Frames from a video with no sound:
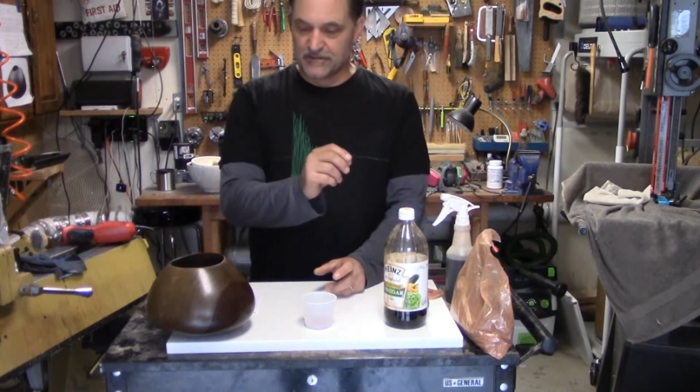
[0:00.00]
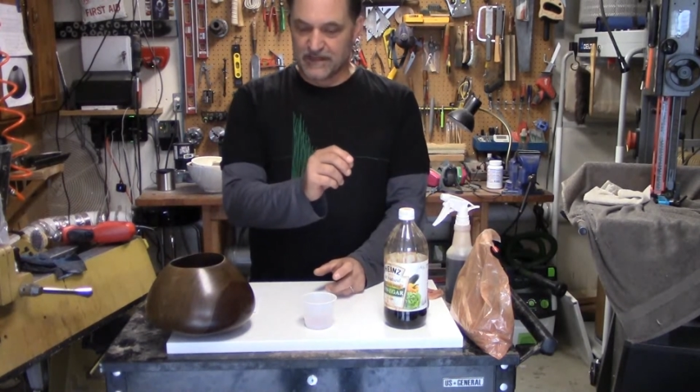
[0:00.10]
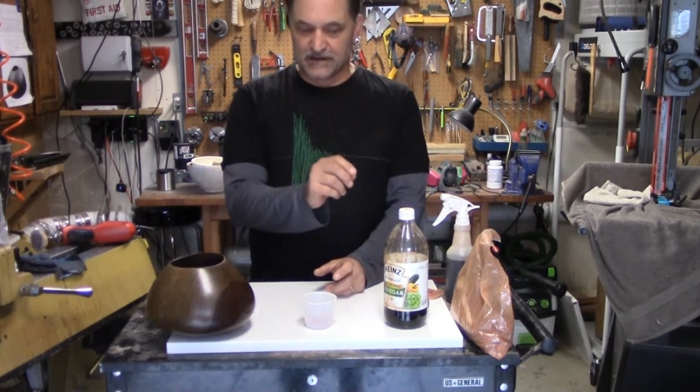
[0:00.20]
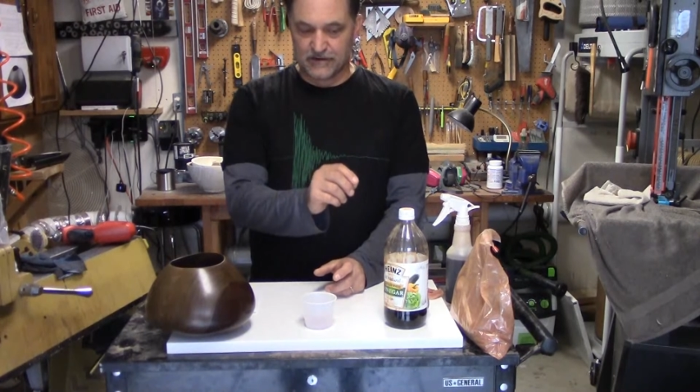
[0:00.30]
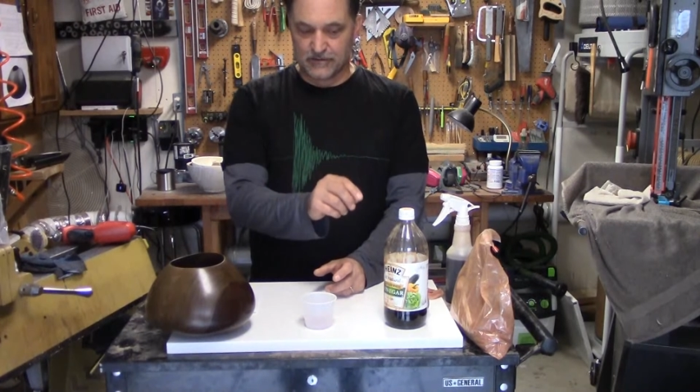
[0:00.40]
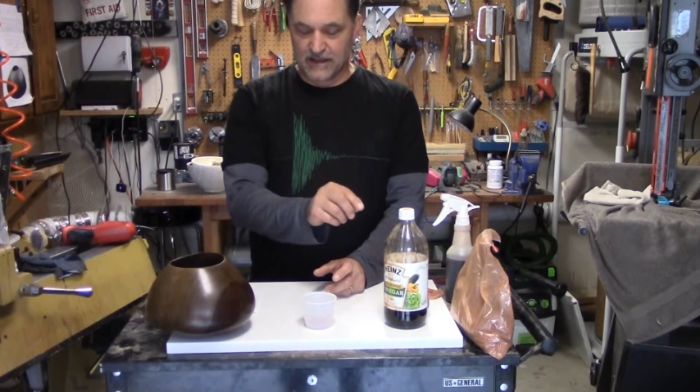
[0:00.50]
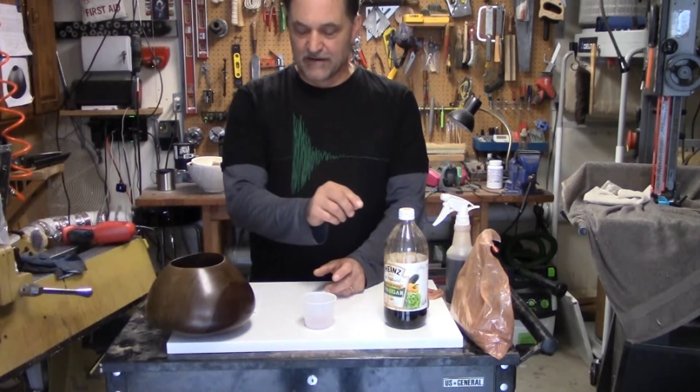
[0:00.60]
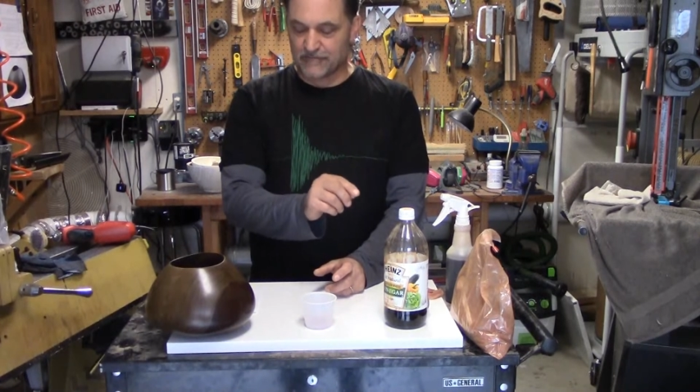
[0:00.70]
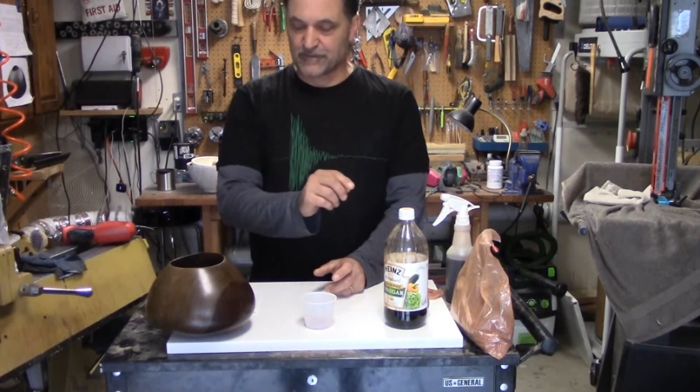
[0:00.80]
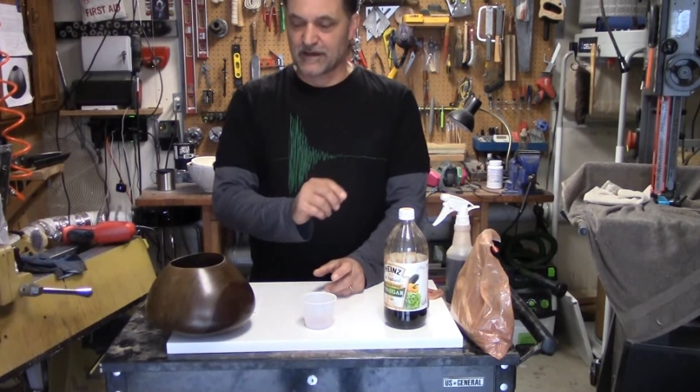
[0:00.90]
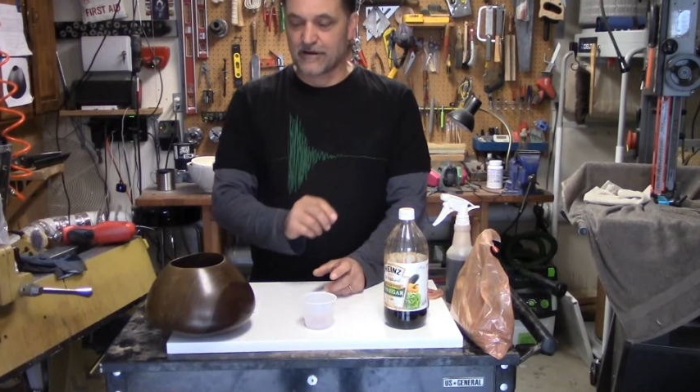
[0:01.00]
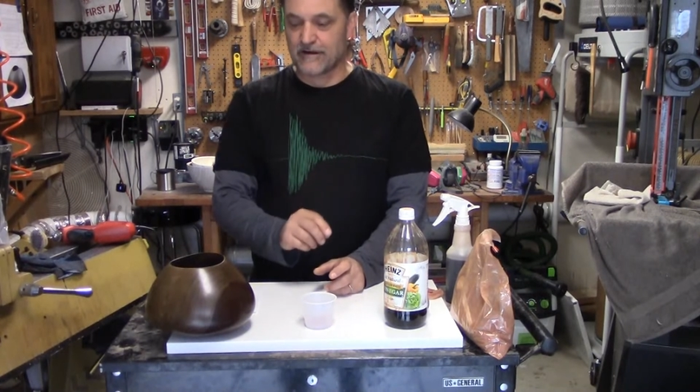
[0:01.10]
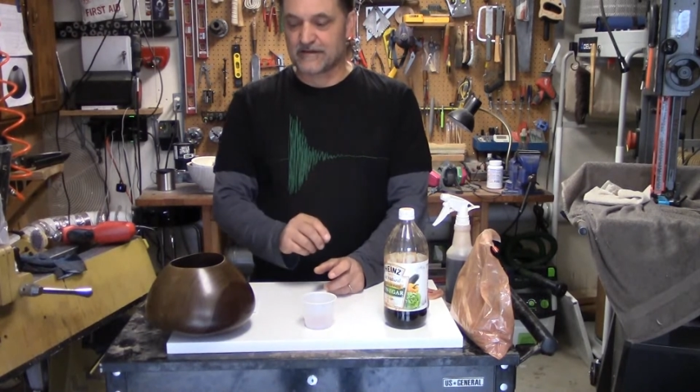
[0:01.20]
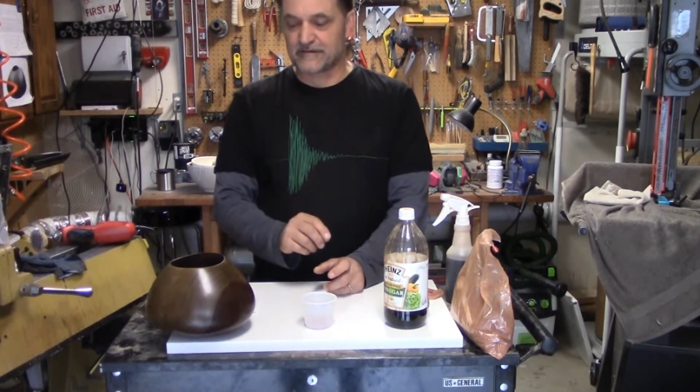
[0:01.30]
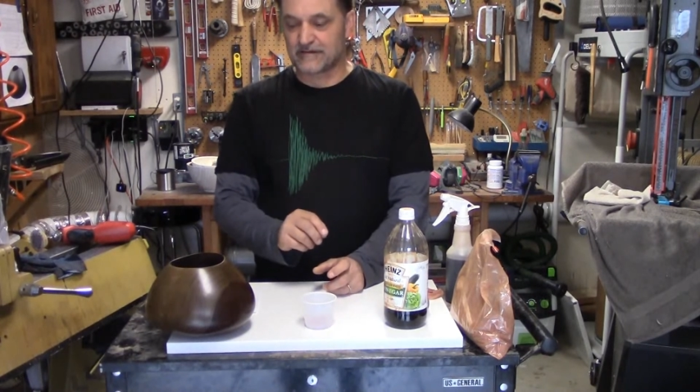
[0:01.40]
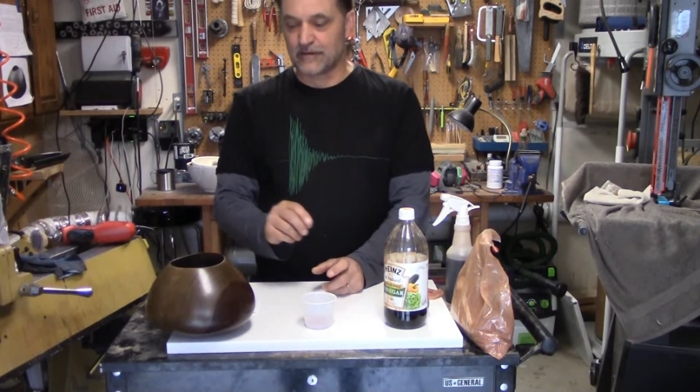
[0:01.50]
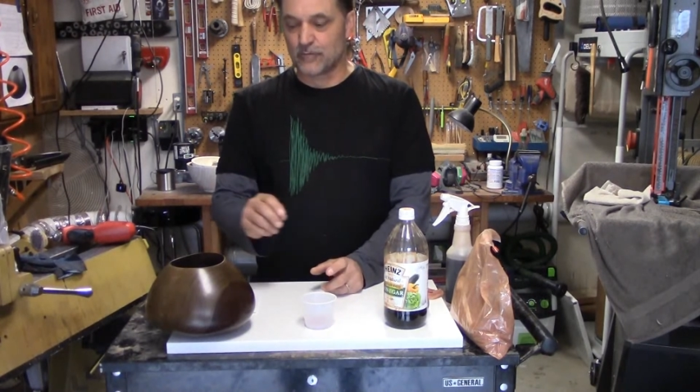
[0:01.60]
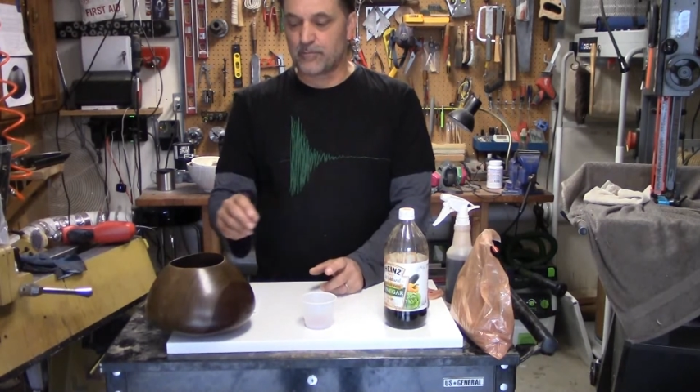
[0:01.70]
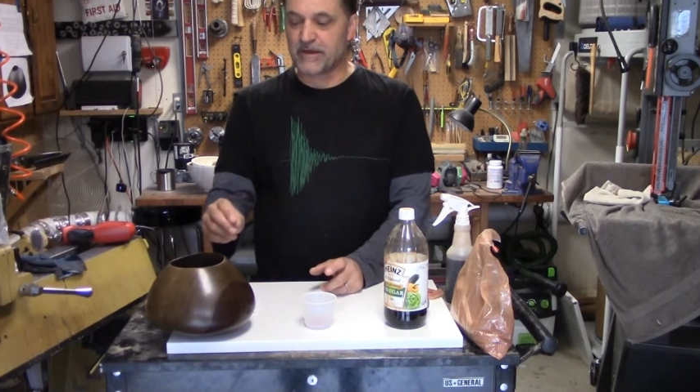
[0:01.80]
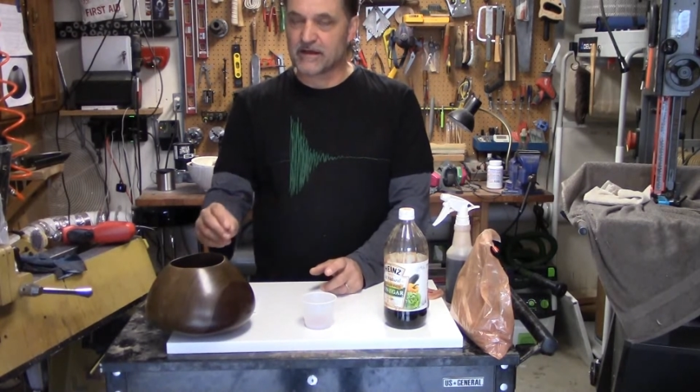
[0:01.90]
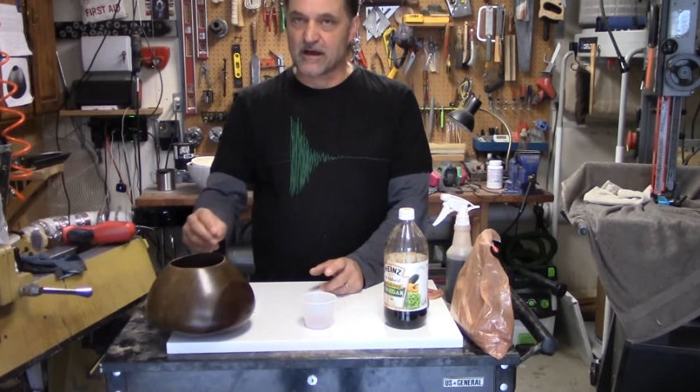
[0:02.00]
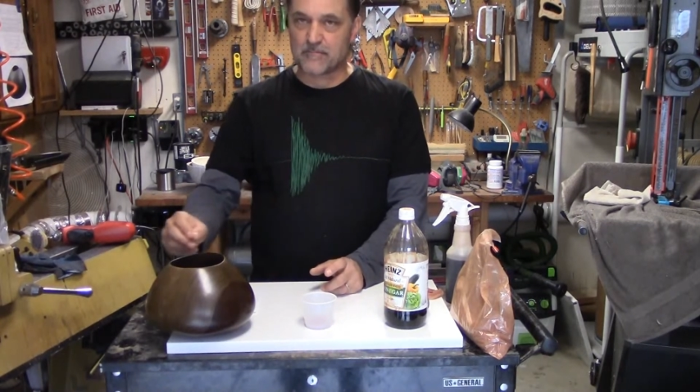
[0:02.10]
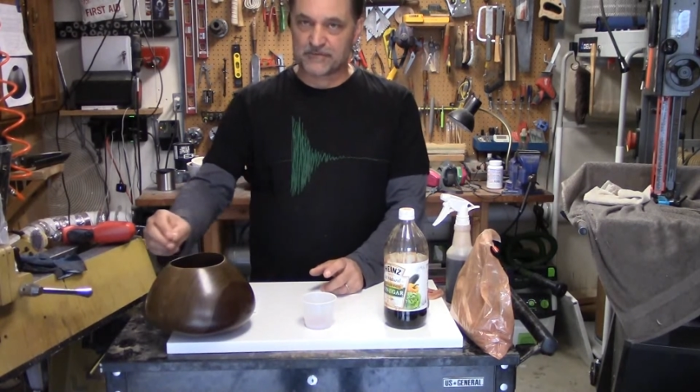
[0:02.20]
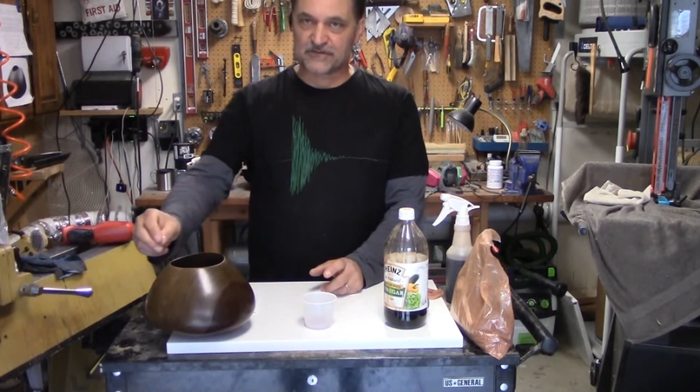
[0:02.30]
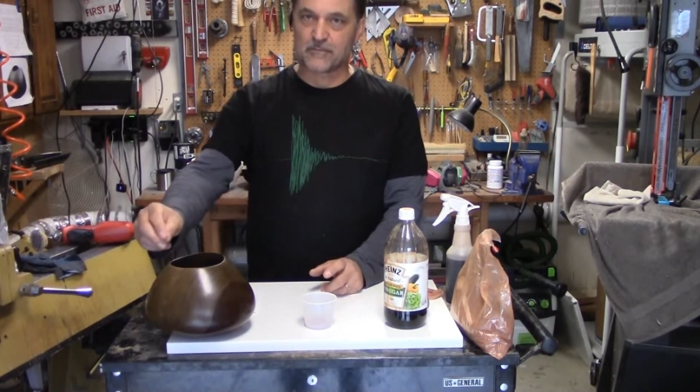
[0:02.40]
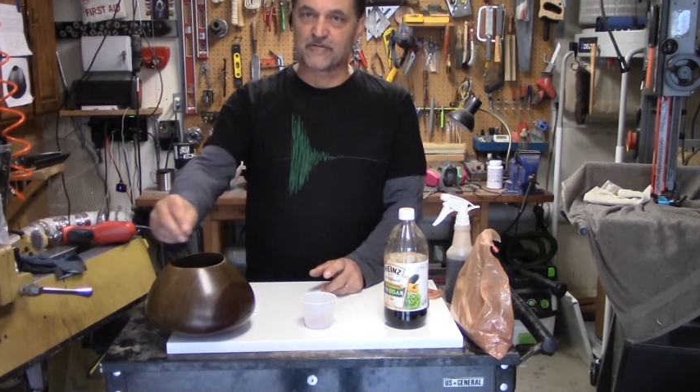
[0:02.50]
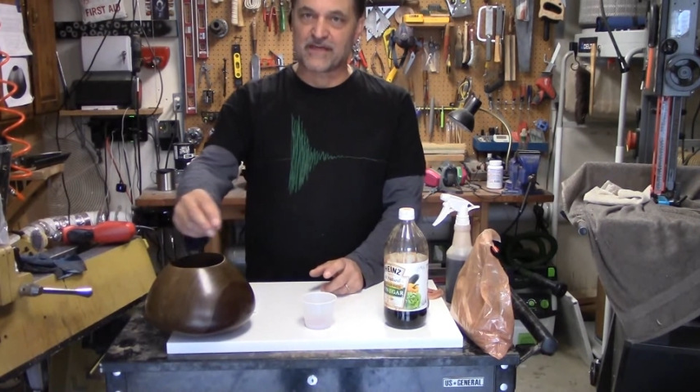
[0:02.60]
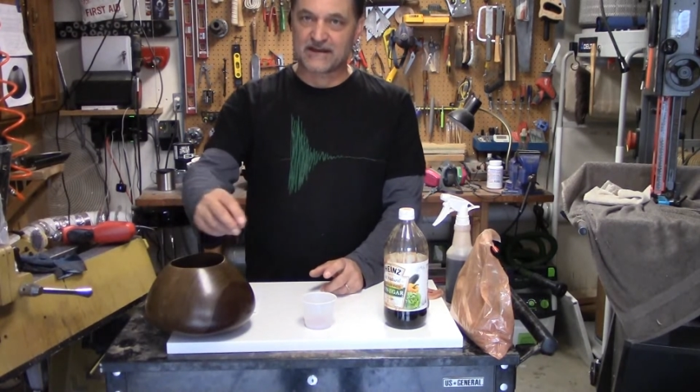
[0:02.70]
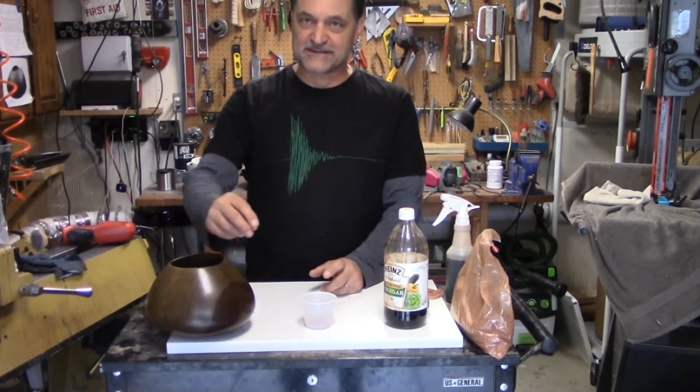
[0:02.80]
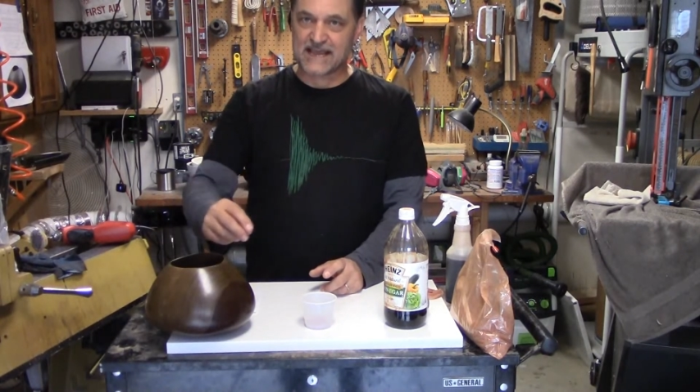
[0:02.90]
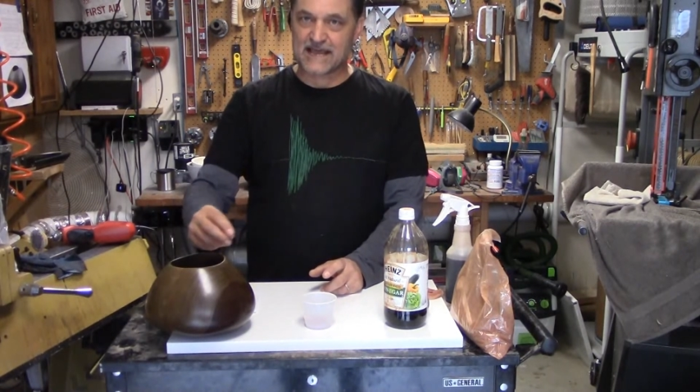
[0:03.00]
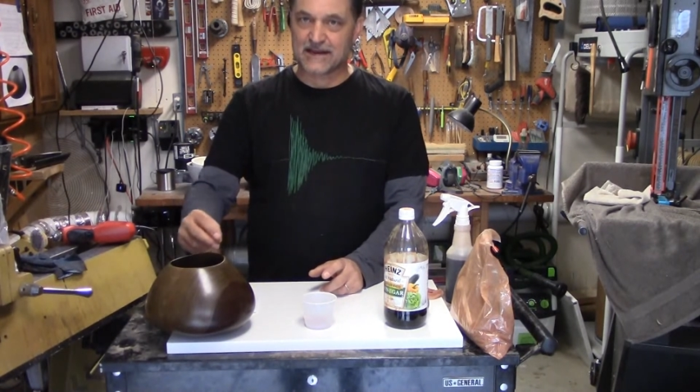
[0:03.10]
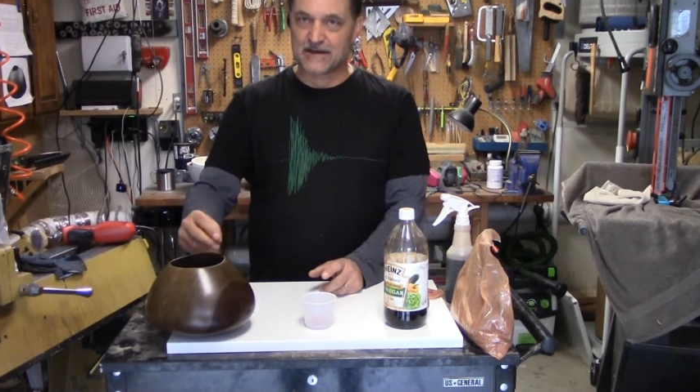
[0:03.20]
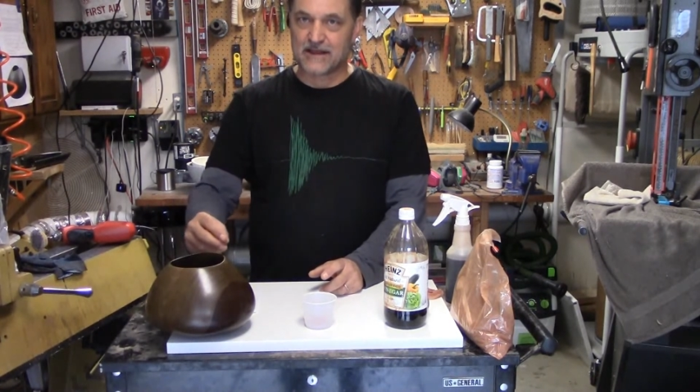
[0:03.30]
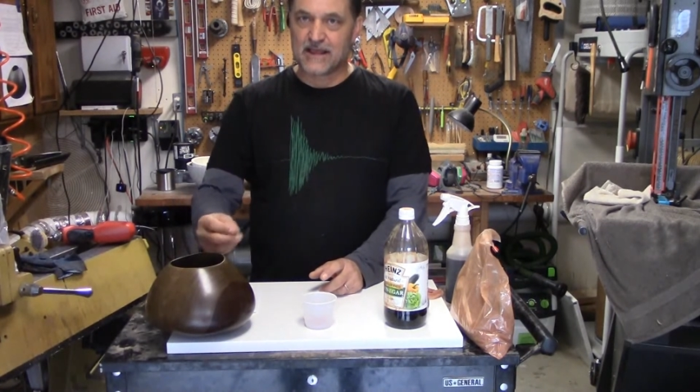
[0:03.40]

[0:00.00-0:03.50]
that you have with the iron acetate will pick up some of that tannin